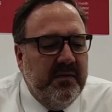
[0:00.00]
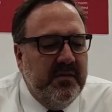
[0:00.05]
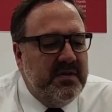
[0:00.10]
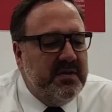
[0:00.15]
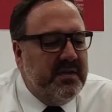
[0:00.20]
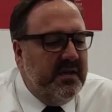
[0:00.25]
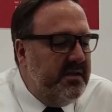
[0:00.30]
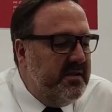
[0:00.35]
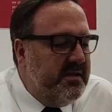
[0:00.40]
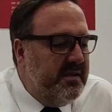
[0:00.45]

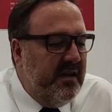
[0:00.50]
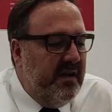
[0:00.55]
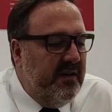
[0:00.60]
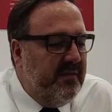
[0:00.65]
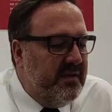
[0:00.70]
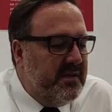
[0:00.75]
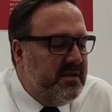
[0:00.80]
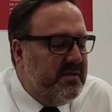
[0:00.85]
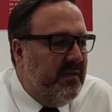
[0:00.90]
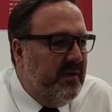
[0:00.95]
machine, so the
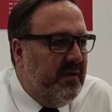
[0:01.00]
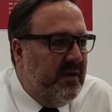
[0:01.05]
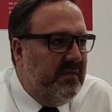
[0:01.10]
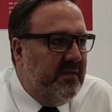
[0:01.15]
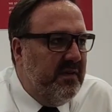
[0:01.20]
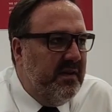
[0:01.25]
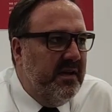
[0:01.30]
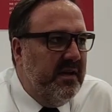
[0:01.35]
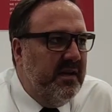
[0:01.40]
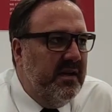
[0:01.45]

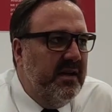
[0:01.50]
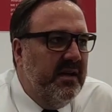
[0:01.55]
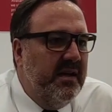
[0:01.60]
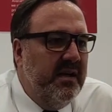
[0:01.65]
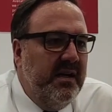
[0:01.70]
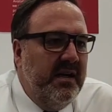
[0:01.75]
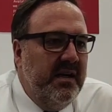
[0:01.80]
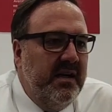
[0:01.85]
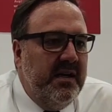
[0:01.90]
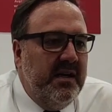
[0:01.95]
FX5E,
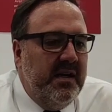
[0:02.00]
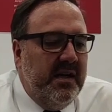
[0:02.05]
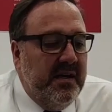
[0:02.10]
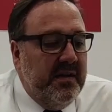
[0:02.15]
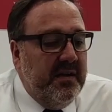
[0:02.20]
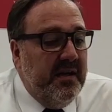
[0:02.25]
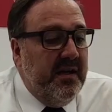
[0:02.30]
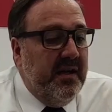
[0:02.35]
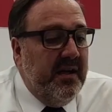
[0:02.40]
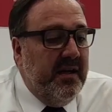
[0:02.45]

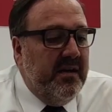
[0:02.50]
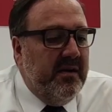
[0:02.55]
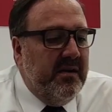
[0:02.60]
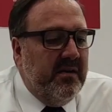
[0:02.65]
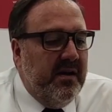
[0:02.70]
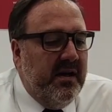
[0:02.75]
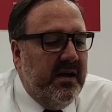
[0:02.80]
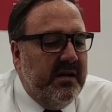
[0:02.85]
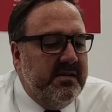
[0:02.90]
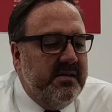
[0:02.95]
and then
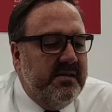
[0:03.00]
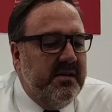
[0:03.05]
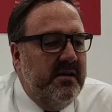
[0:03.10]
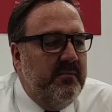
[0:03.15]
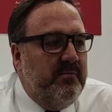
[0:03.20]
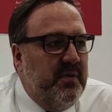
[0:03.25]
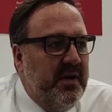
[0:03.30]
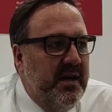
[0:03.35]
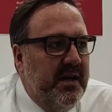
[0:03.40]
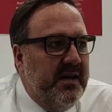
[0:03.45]
our
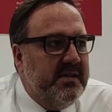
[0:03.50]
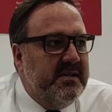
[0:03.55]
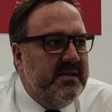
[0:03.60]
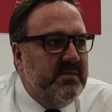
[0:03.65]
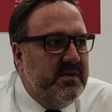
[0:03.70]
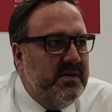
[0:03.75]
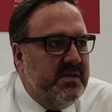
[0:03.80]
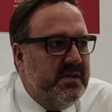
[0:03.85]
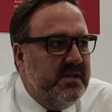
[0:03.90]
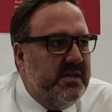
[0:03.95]

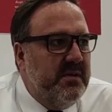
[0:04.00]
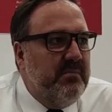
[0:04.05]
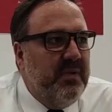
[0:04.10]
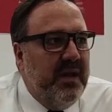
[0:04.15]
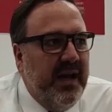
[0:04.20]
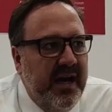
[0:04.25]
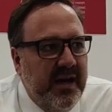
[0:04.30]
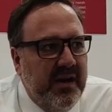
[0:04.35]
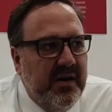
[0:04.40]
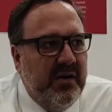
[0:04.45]
CPX, which is a
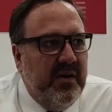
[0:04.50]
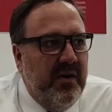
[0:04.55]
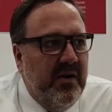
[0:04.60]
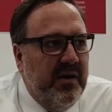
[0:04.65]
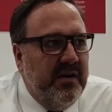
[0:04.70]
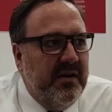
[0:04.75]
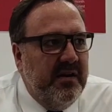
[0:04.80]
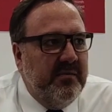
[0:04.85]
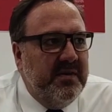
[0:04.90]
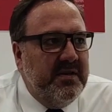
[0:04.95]
blank
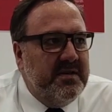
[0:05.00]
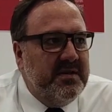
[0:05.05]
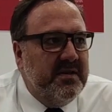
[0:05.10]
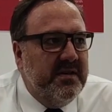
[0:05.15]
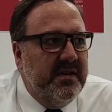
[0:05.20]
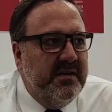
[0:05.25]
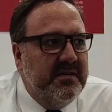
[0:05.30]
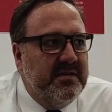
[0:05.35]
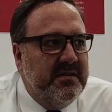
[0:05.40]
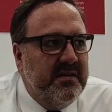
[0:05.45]
grinding
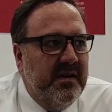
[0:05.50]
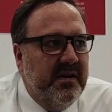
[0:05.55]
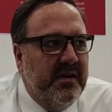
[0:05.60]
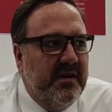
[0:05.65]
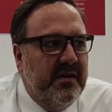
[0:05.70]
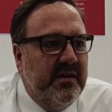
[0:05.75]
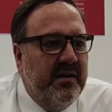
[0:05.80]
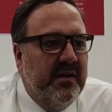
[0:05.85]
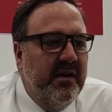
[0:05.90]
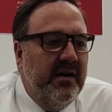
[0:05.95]
machine. So
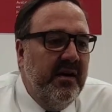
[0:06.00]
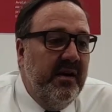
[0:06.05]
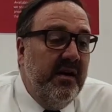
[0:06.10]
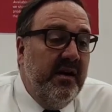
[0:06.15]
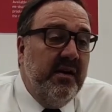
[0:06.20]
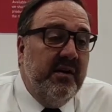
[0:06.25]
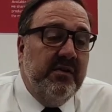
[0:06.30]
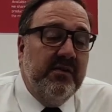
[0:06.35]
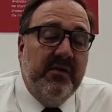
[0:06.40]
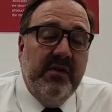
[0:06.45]

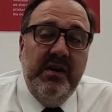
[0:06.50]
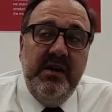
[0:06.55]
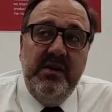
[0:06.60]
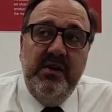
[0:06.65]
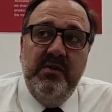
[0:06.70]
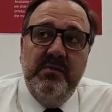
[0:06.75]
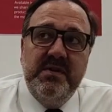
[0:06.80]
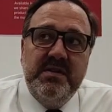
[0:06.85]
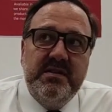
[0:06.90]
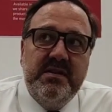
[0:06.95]
3
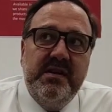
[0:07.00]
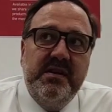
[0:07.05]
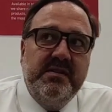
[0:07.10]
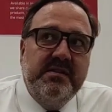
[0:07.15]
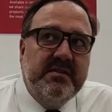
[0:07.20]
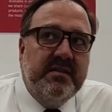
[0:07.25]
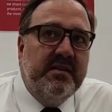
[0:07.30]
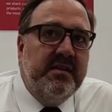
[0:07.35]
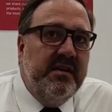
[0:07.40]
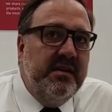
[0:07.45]
new
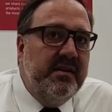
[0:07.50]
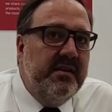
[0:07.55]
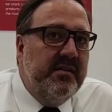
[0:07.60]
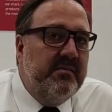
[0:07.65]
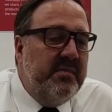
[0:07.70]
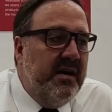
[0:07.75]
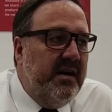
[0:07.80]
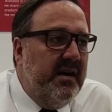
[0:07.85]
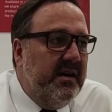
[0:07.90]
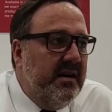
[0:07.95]
machines to the
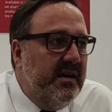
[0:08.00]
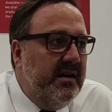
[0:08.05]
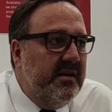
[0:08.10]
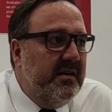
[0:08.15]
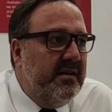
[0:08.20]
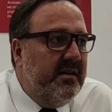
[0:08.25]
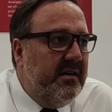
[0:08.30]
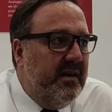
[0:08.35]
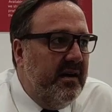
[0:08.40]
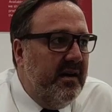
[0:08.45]
Indian
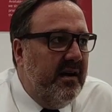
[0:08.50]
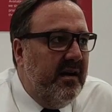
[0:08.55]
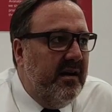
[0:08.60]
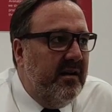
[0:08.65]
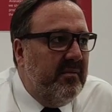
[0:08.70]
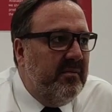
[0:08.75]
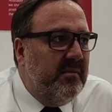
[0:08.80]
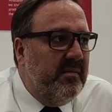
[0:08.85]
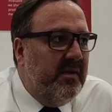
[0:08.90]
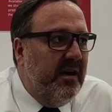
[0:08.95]
market,
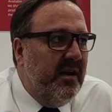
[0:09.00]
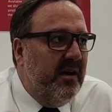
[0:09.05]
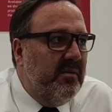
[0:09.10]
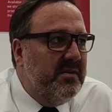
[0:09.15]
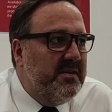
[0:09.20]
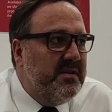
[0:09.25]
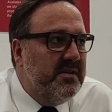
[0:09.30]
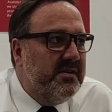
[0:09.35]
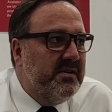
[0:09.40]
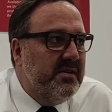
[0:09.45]

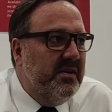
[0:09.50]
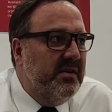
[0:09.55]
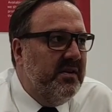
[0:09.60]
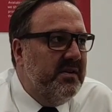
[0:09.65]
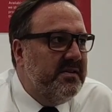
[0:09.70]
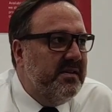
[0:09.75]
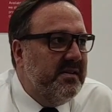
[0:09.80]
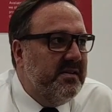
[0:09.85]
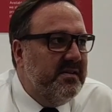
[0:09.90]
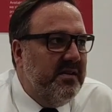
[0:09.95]
which is good.
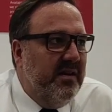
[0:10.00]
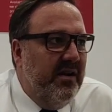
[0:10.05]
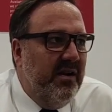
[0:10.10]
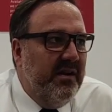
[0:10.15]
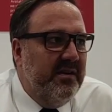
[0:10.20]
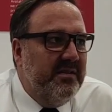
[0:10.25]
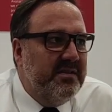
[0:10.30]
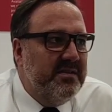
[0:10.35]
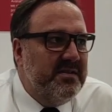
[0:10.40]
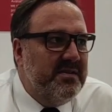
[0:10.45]
It's
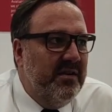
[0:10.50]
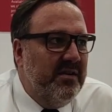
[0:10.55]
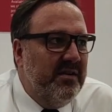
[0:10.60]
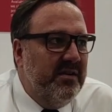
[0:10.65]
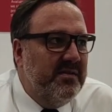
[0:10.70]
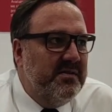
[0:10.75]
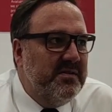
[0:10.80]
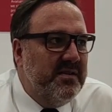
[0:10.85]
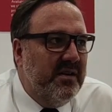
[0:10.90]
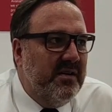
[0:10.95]
exciting to show
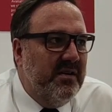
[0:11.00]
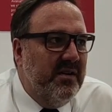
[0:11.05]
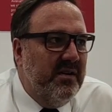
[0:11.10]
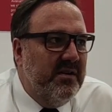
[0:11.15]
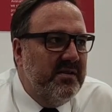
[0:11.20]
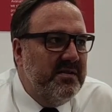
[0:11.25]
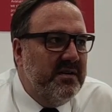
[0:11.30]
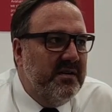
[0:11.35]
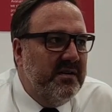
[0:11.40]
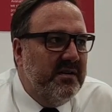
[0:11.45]
new
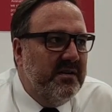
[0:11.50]
technology.